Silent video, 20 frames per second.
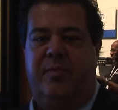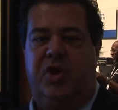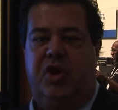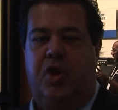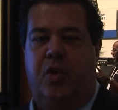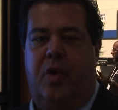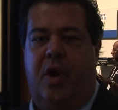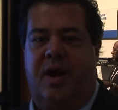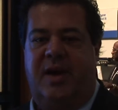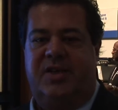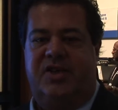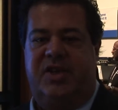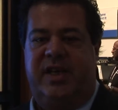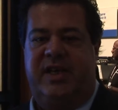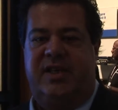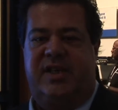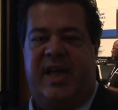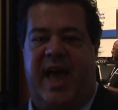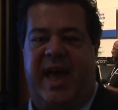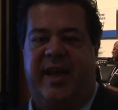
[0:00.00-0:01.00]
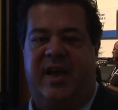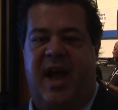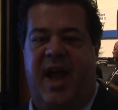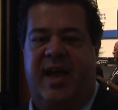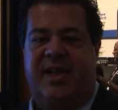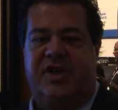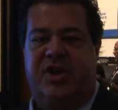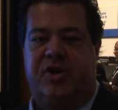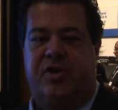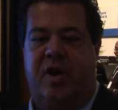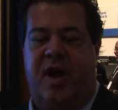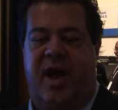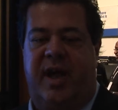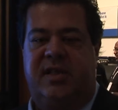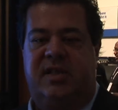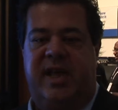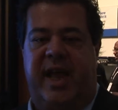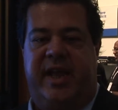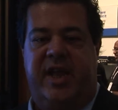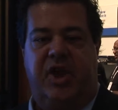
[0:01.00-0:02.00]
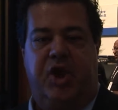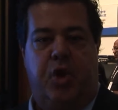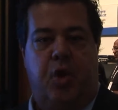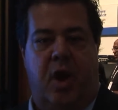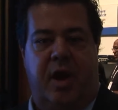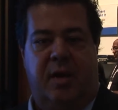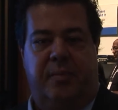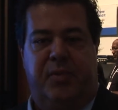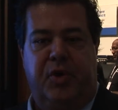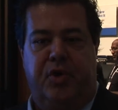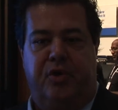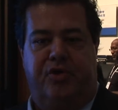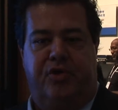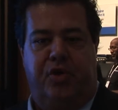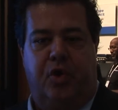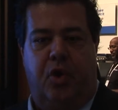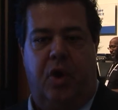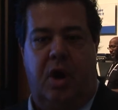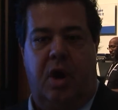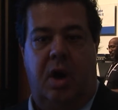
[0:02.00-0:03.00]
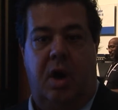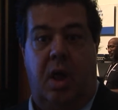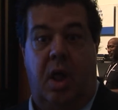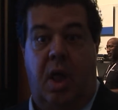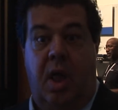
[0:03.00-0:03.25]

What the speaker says: URC's Hank Eisengrein taking you on a booth tour.